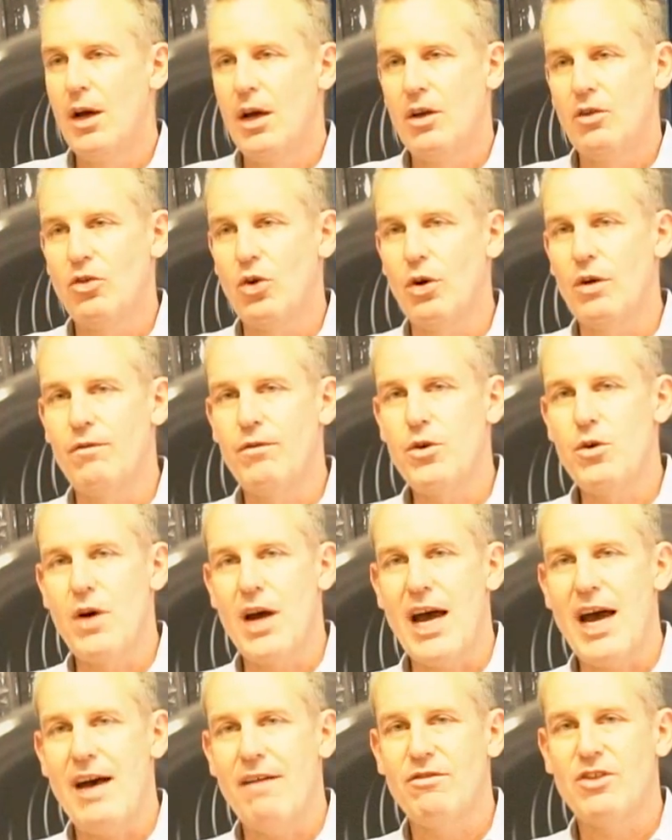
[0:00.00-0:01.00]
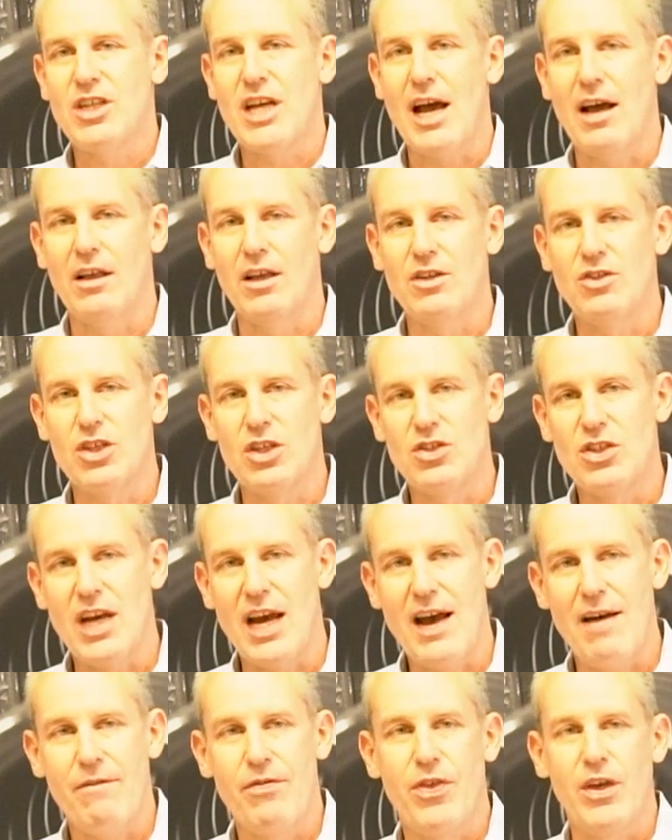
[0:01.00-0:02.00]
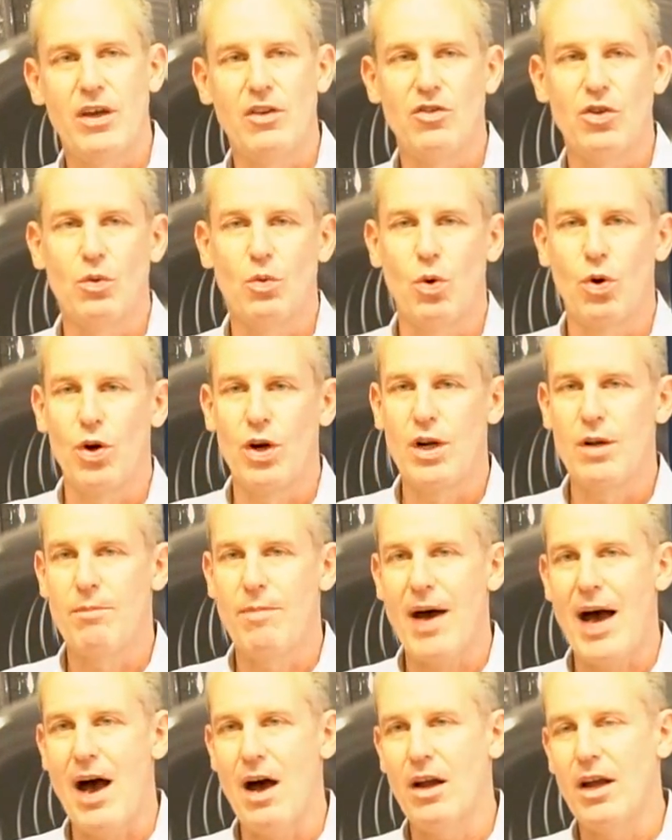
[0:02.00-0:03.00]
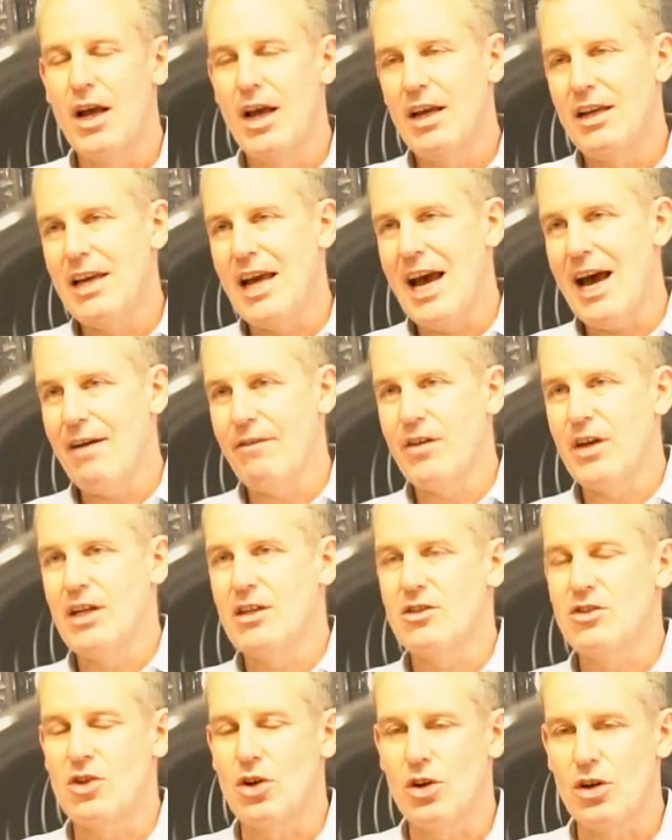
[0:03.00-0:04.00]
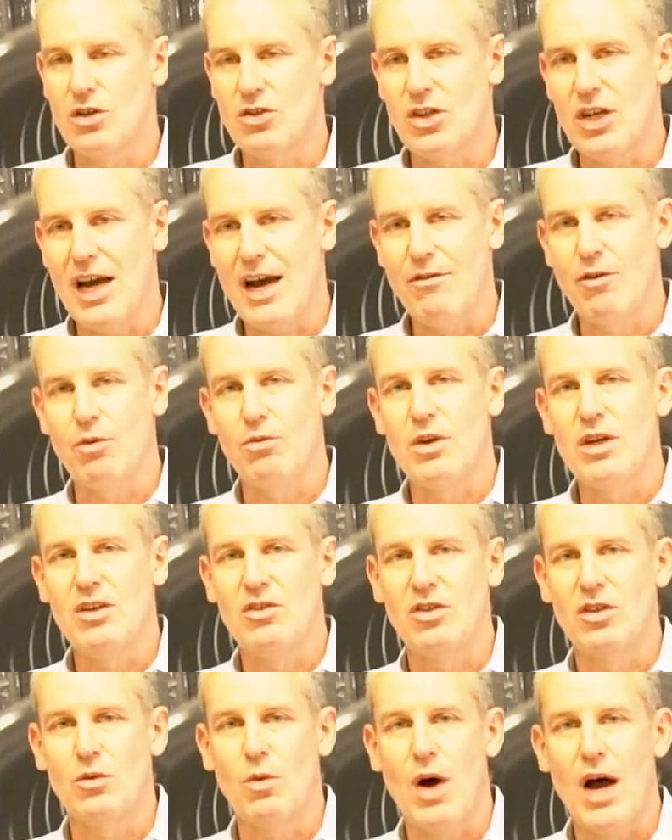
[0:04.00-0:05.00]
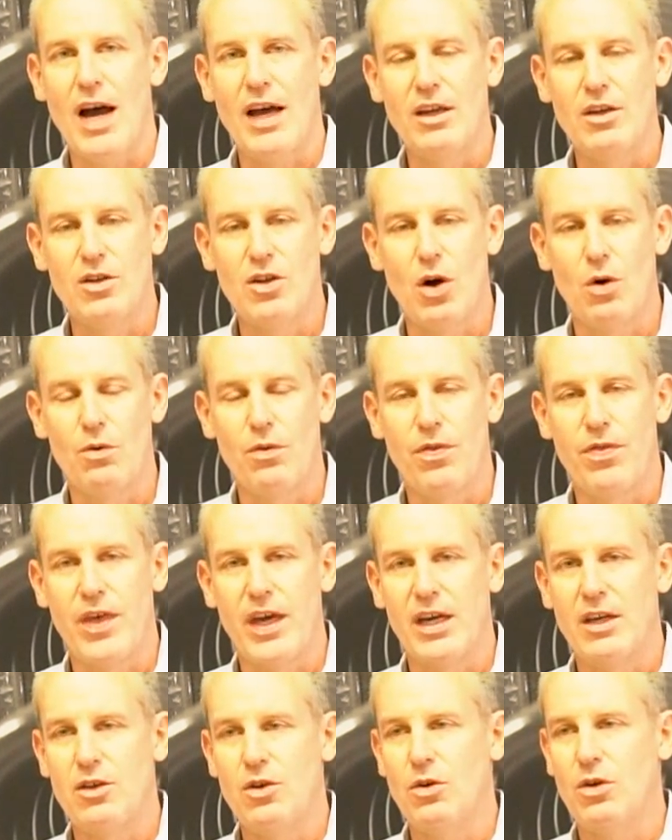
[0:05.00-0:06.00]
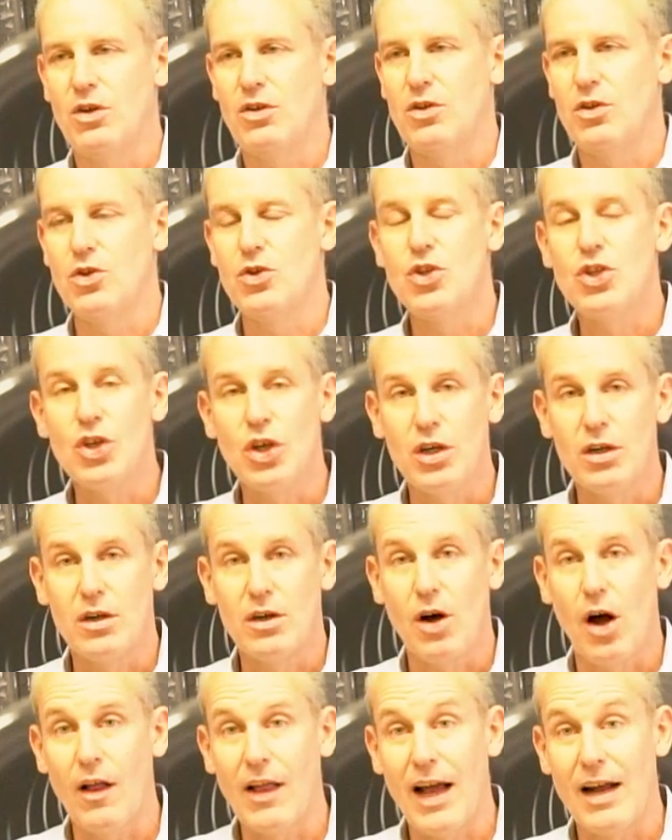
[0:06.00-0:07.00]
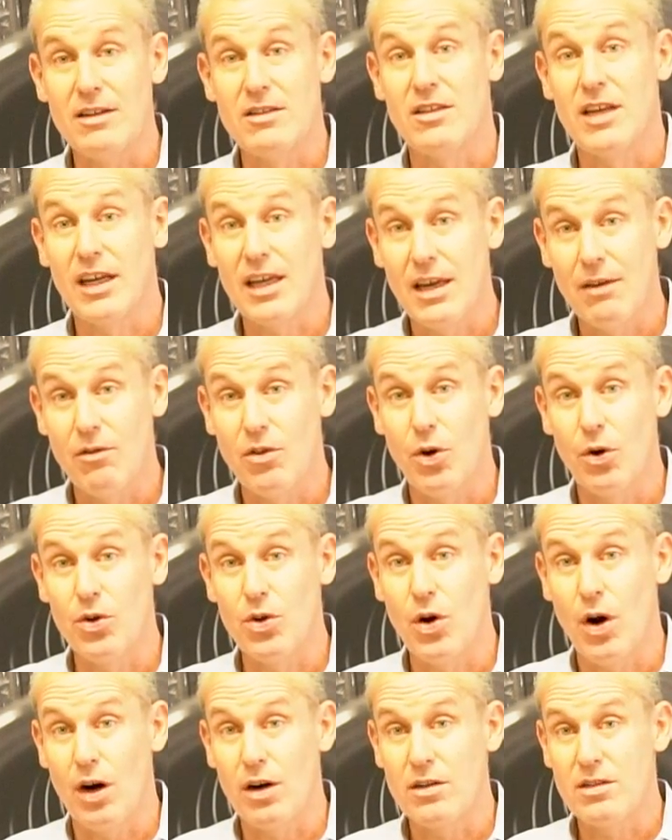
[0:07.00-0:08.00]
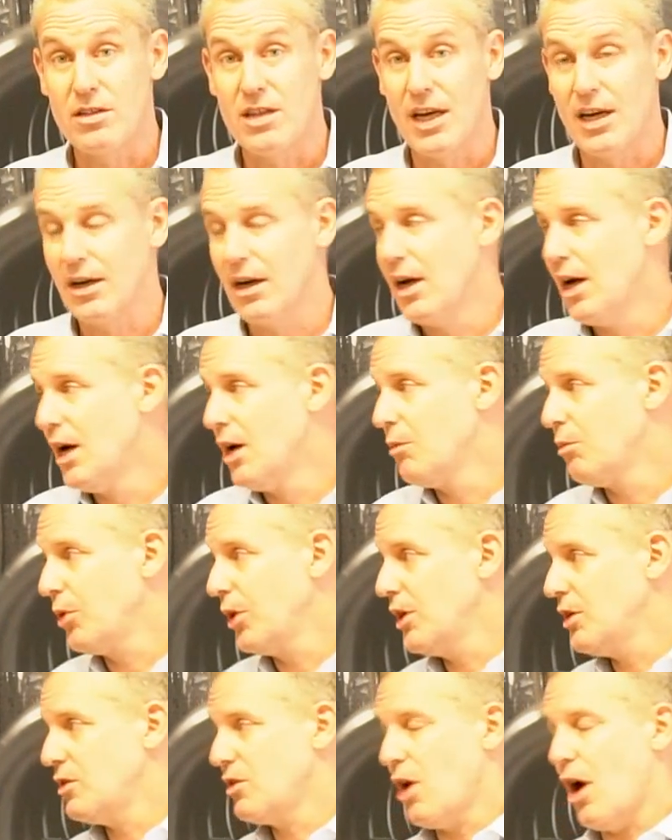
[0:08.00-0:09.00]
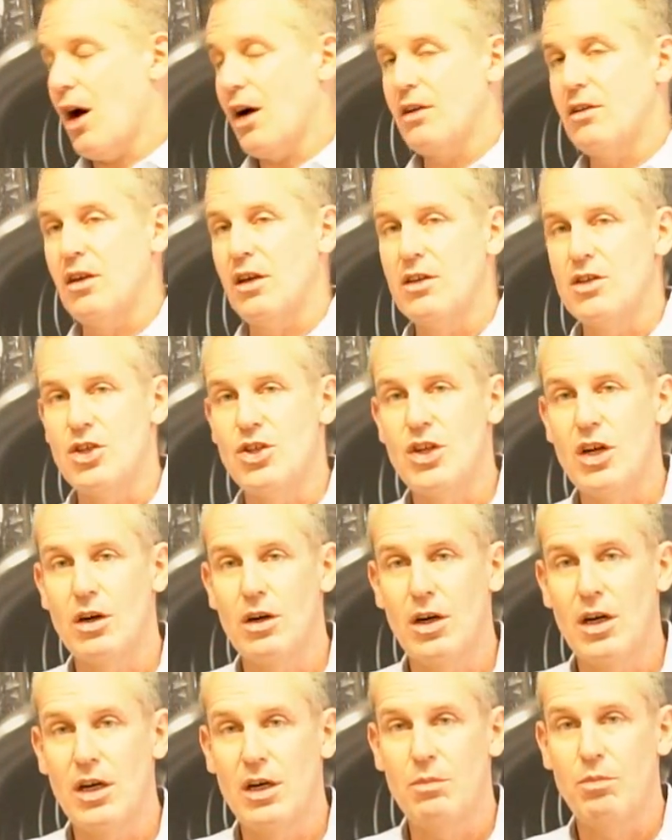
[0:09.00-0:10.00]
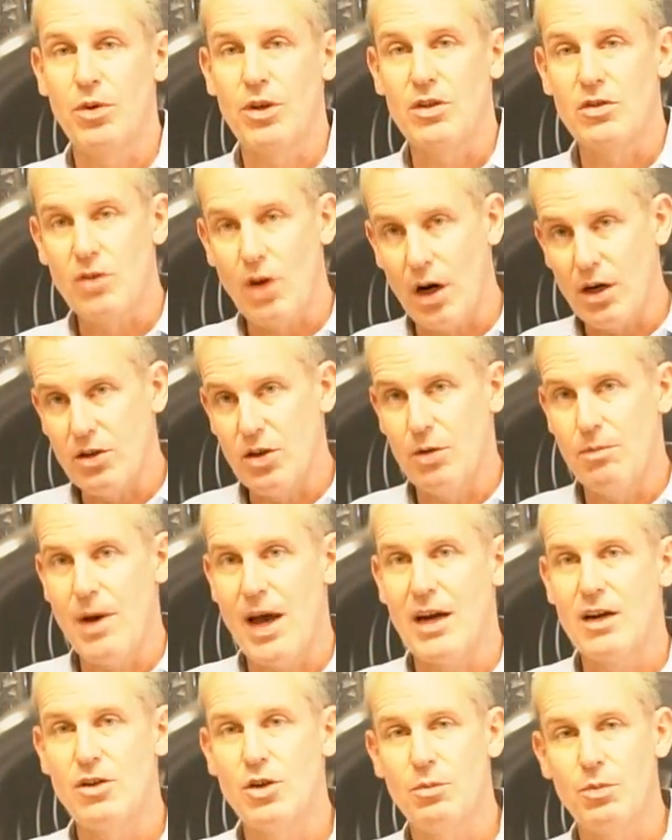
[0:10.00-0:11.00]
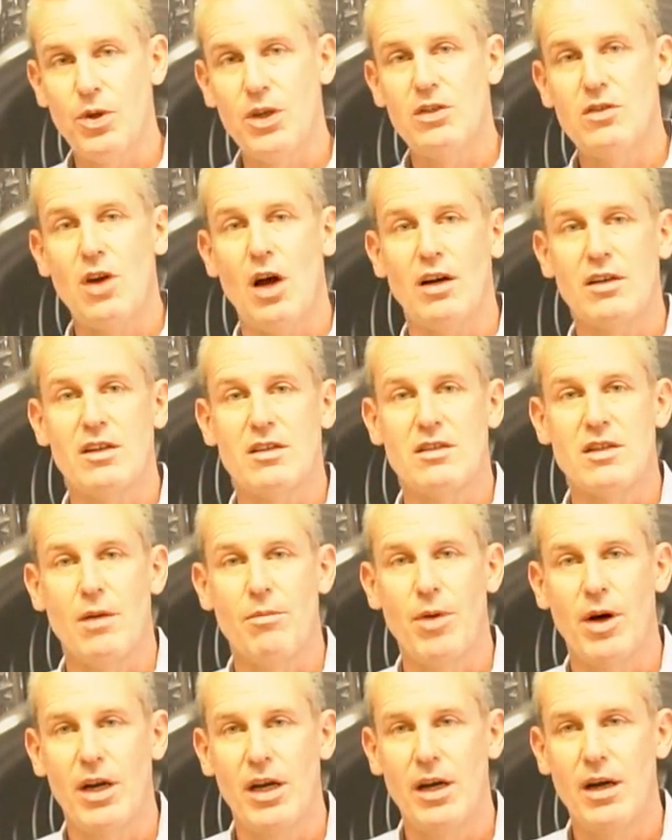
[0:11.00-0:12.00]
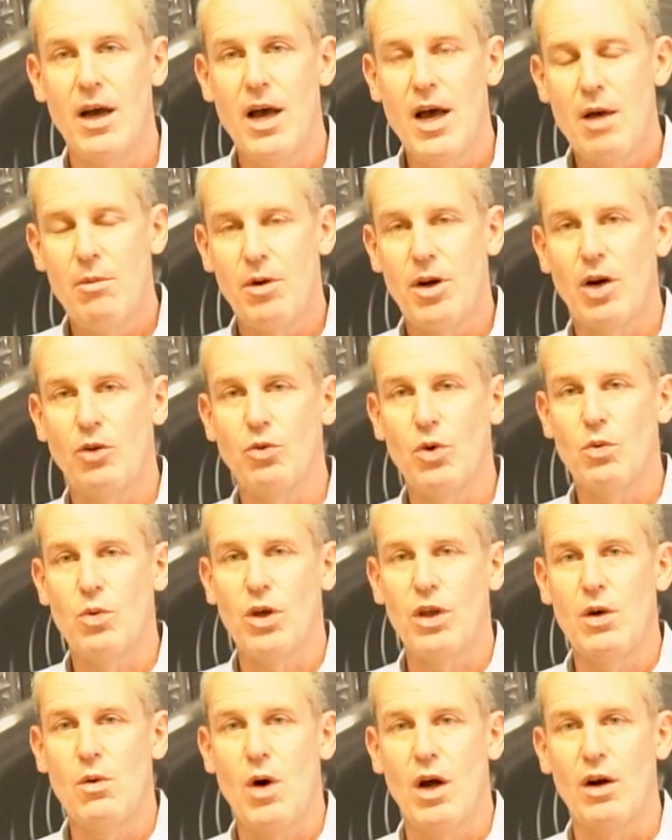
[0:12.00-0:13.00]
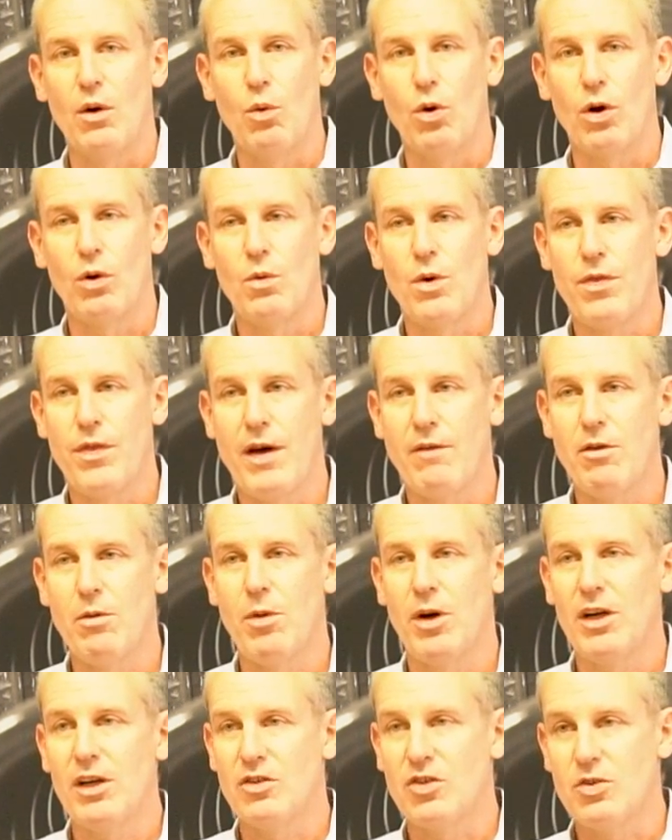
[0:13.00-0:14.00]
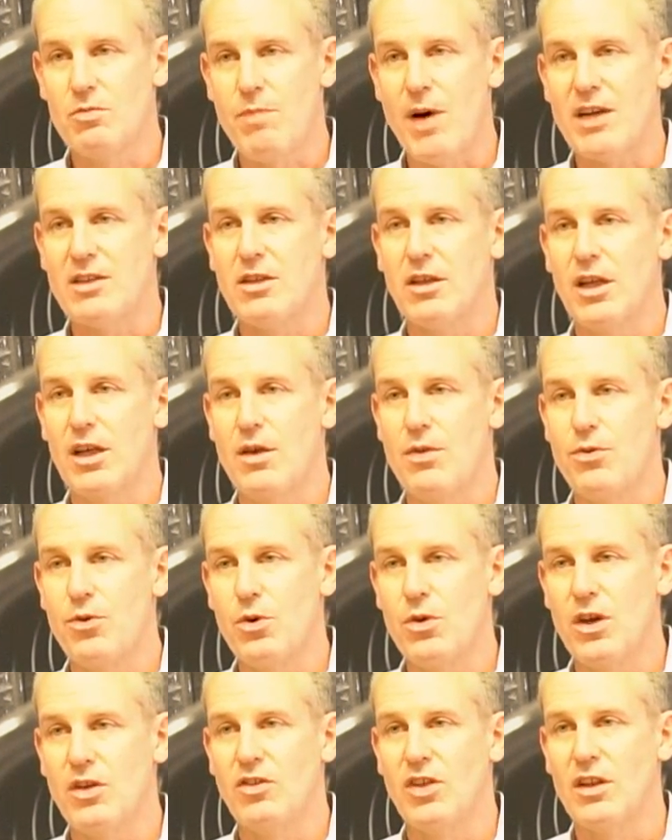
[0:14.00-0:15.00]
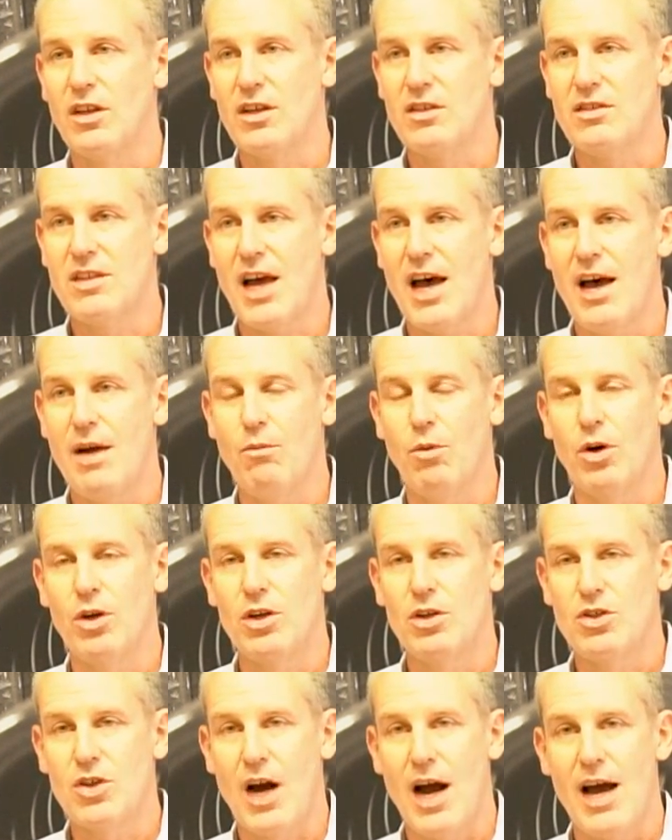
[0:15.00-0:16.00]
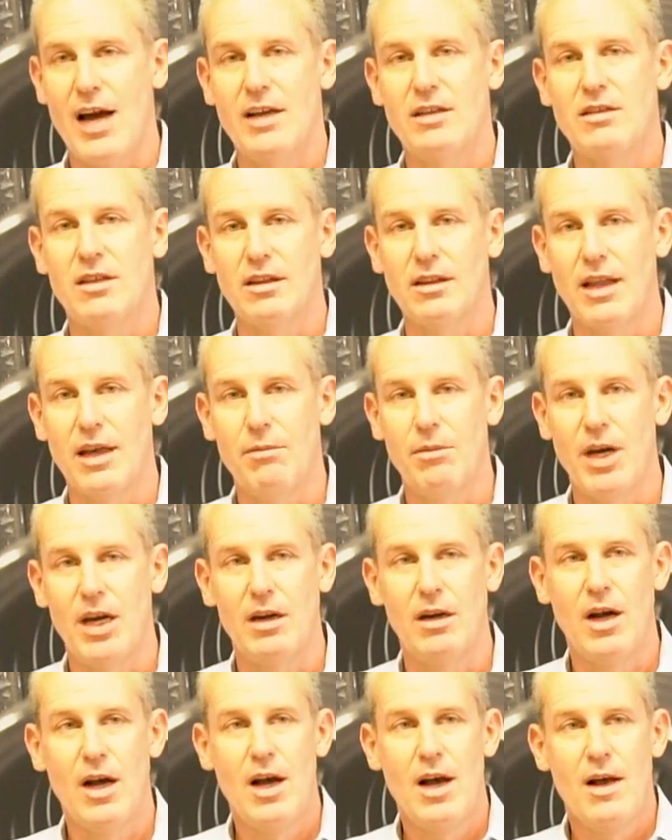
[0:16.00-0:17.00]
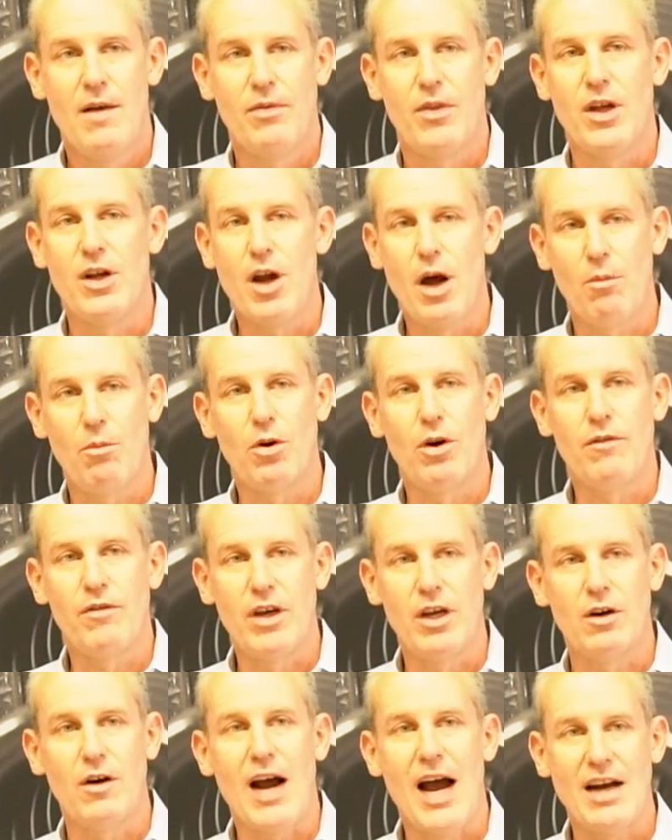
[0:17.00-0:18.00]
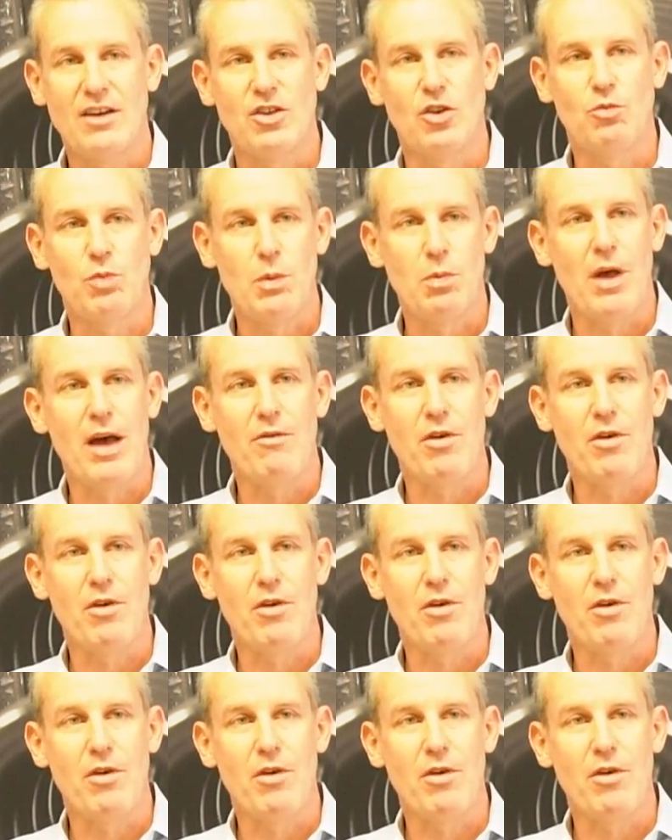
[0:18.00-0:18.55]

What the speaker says: So if you have challenges, you have things you're worried about, you have concerns, or you have a reason why you don't think you should call out sick even though you are sick, please talk to Sherry, please talk to your manager, please talk to somebody, because we really want to work with everybody, especially through this in this time where you're trying to limit the number of interactions people have